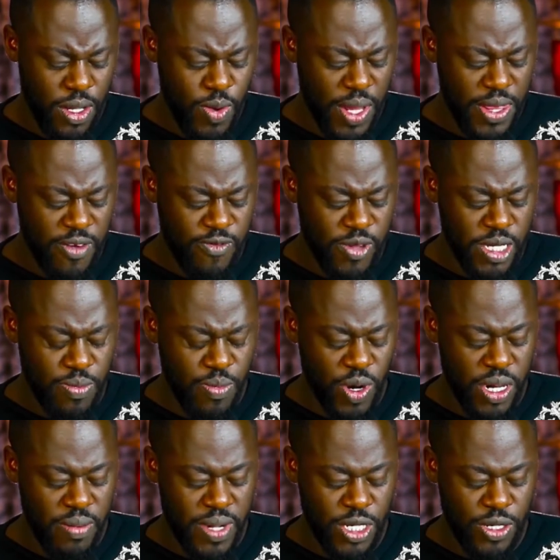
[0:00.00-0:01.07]
You are the
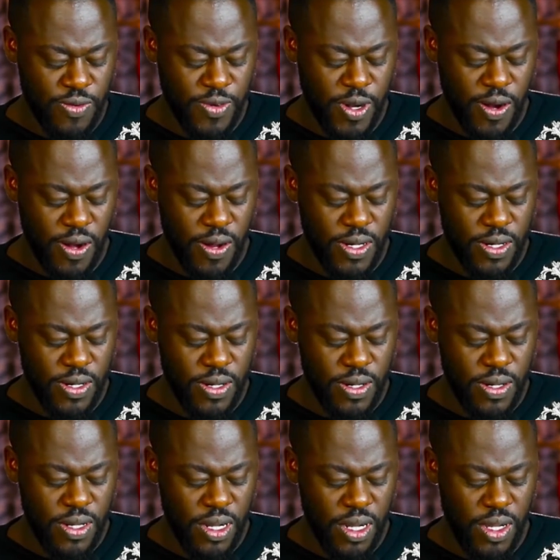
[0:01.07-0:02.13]
visible image of God.
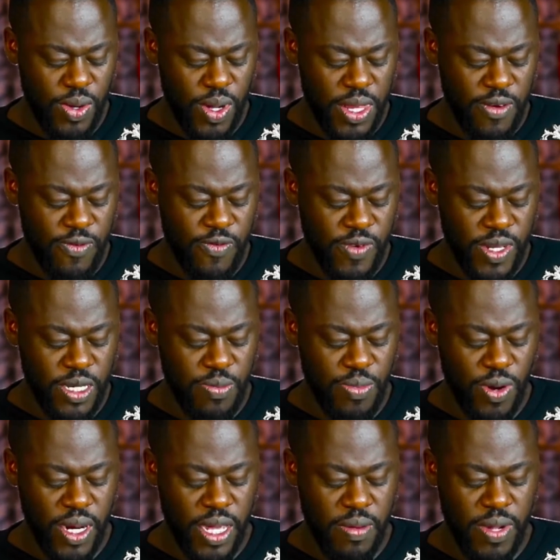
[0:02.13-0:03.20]
You are the
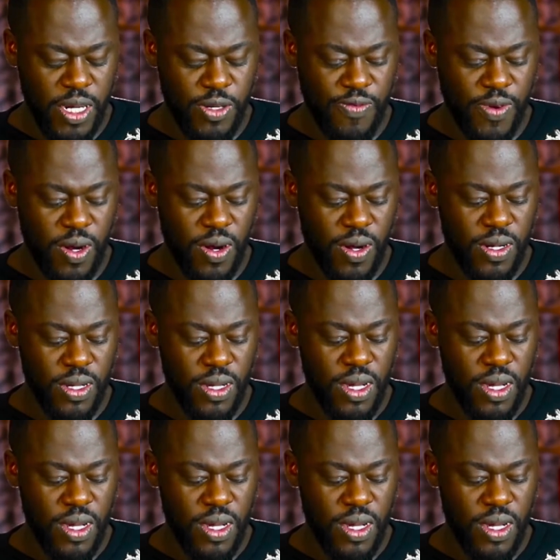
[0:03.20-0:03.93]
visible image of God.